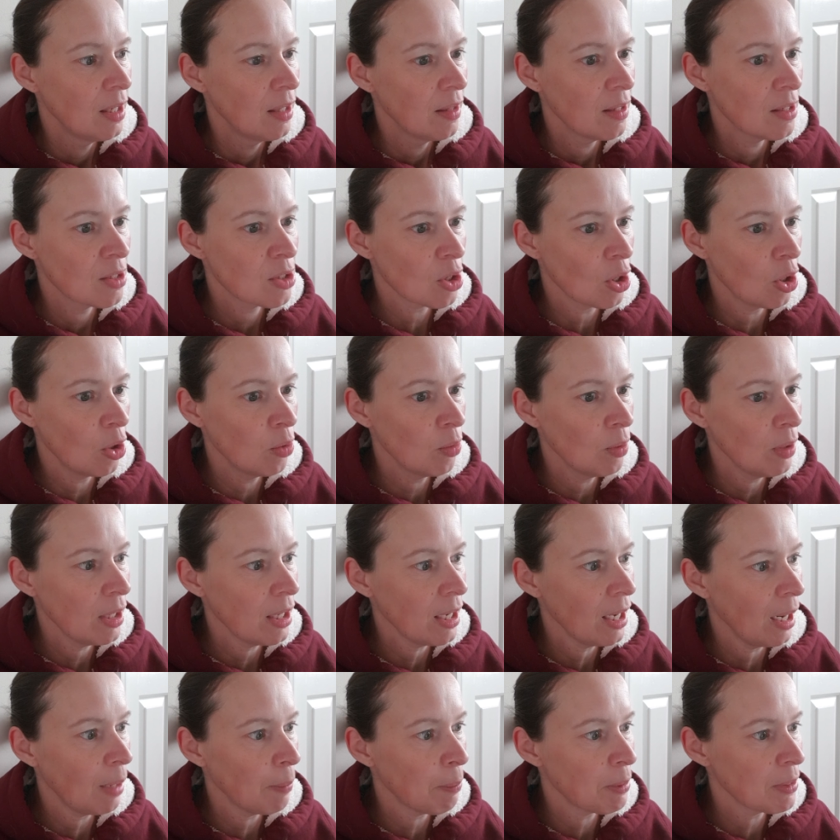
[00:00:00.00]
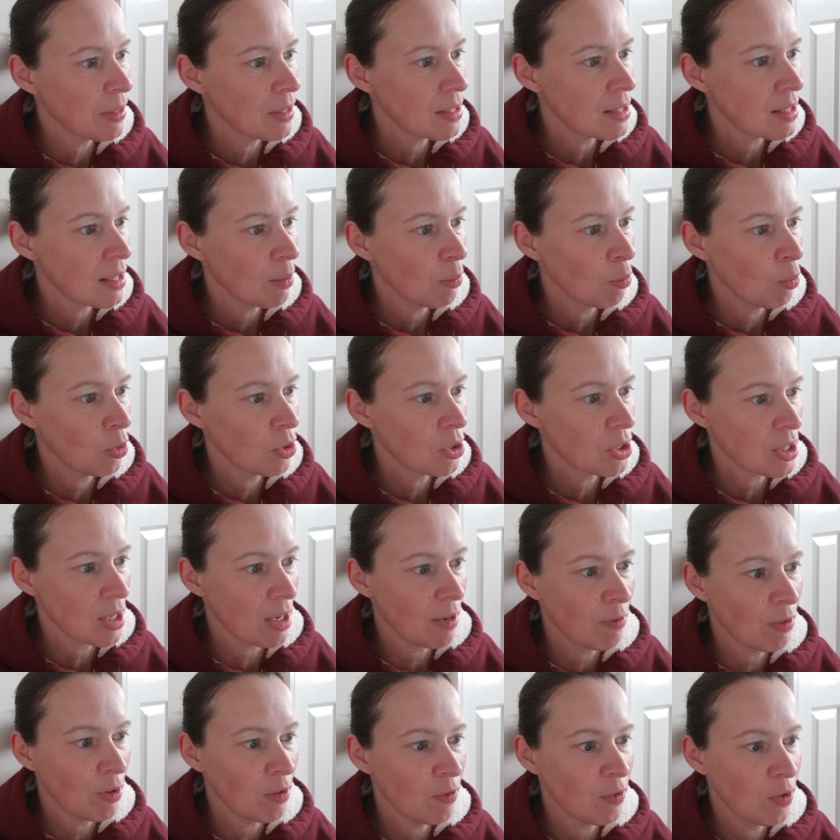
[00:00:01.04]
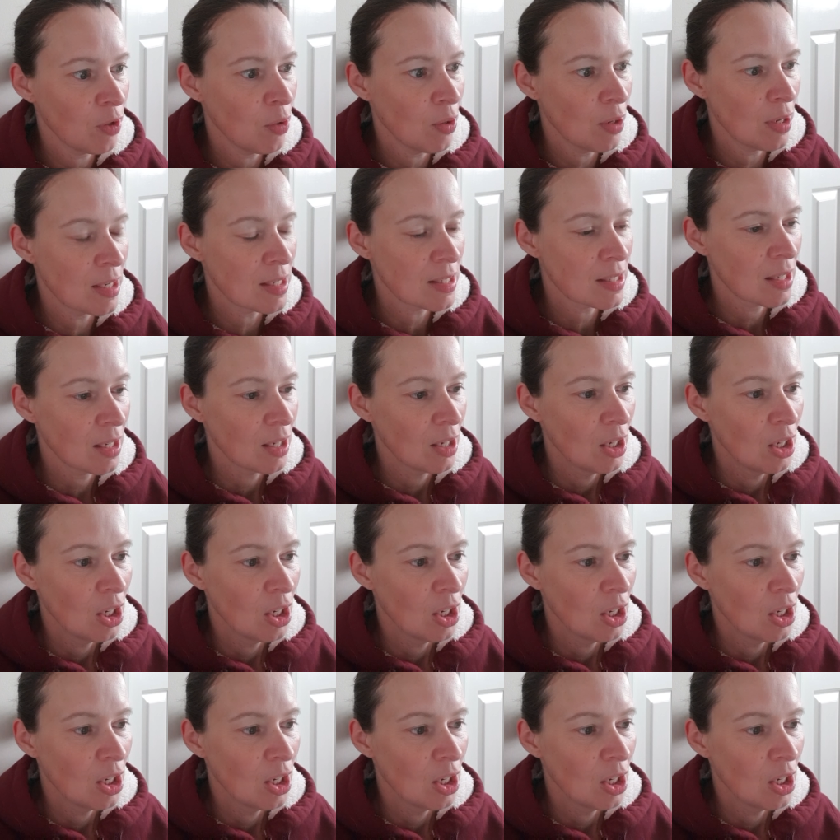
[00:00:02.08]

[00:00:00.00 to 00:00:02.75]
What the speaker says: This only happens once every few years.